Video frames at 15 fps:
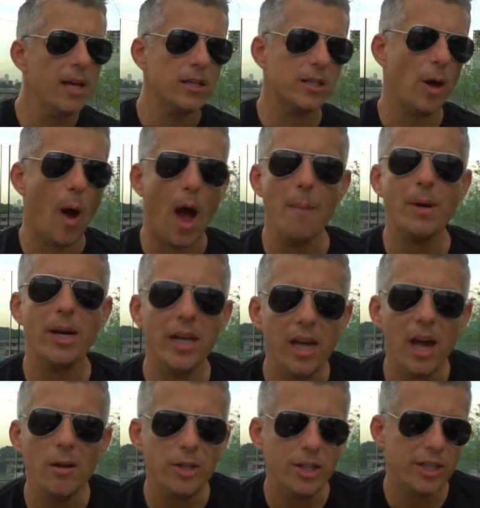So I'm going
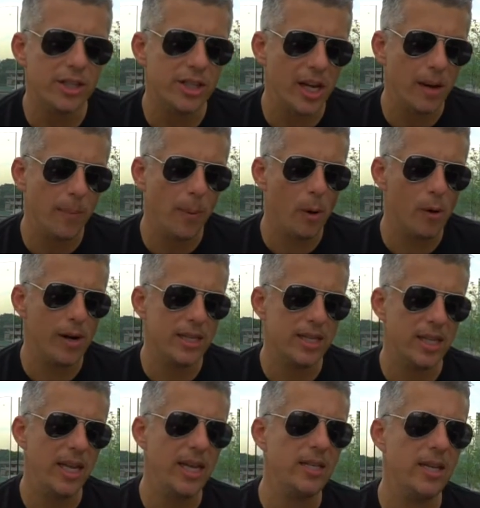to go to the
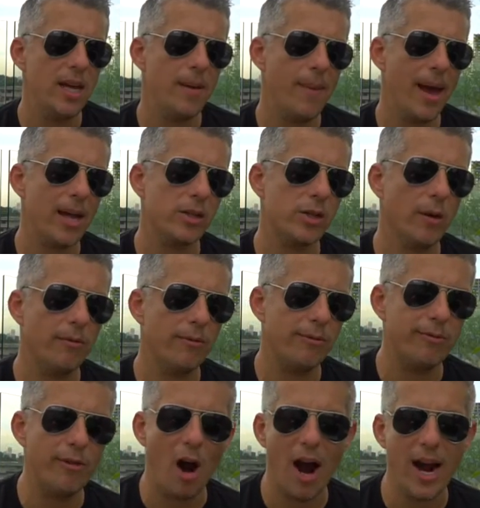Singapore-Indonesia match on
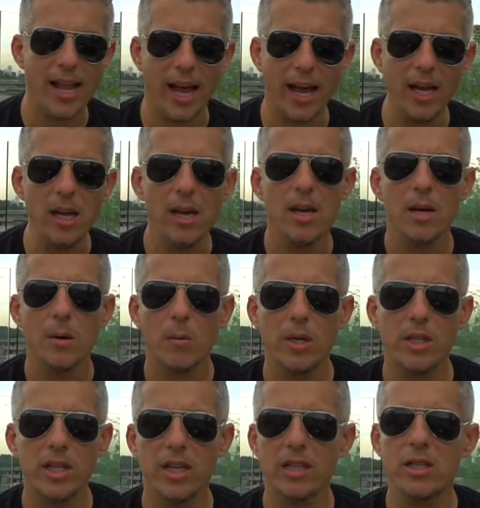Friday,
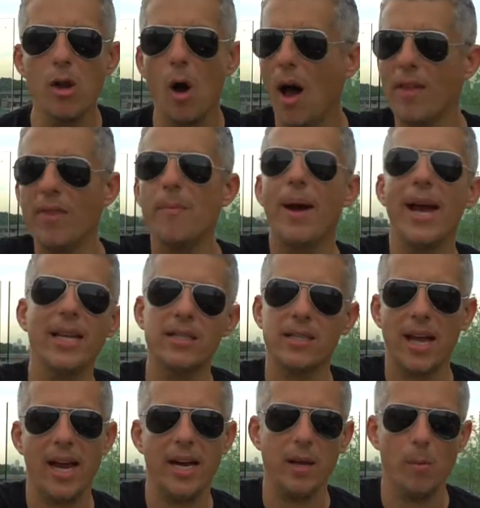which is not at the main
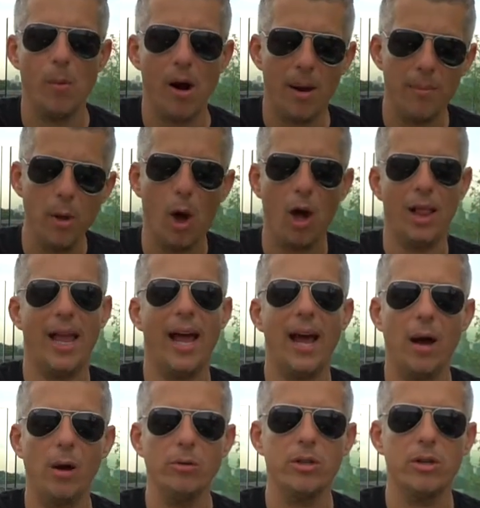stadium where I'm not
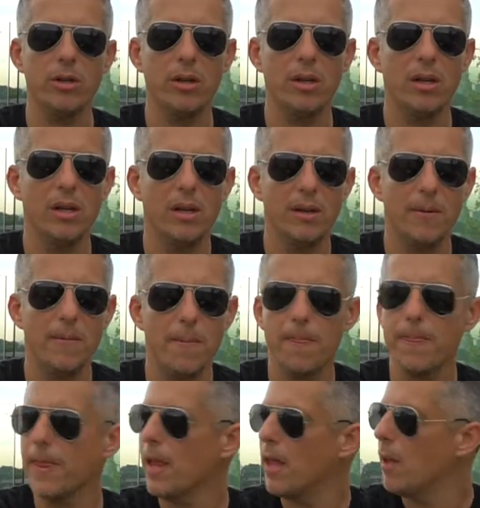allowed,
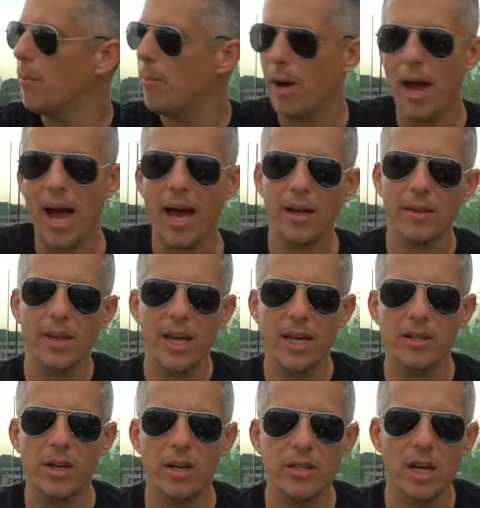but at
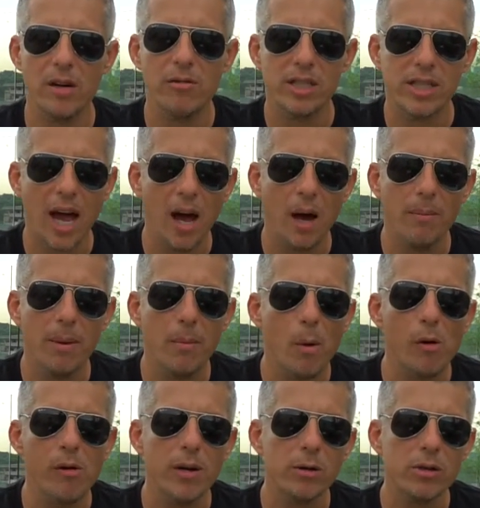the Jose Rizal
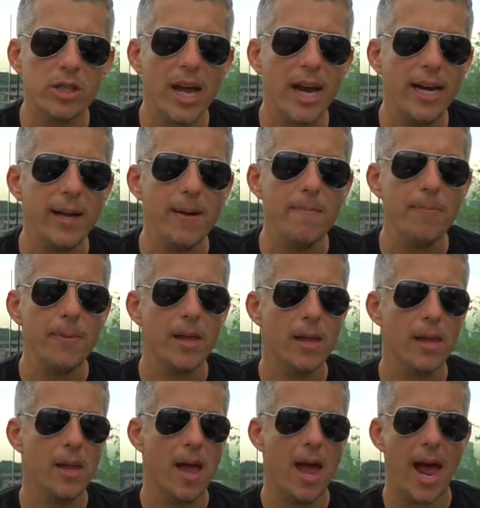Memorial Stadium,
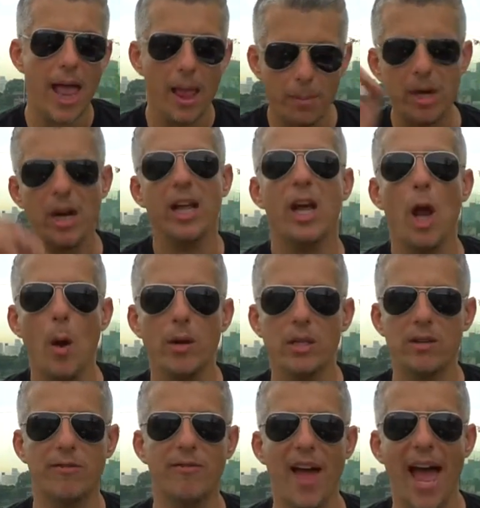and I'm going to go
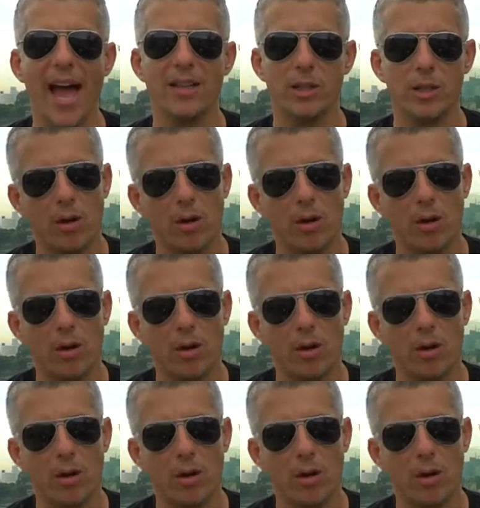as a fan.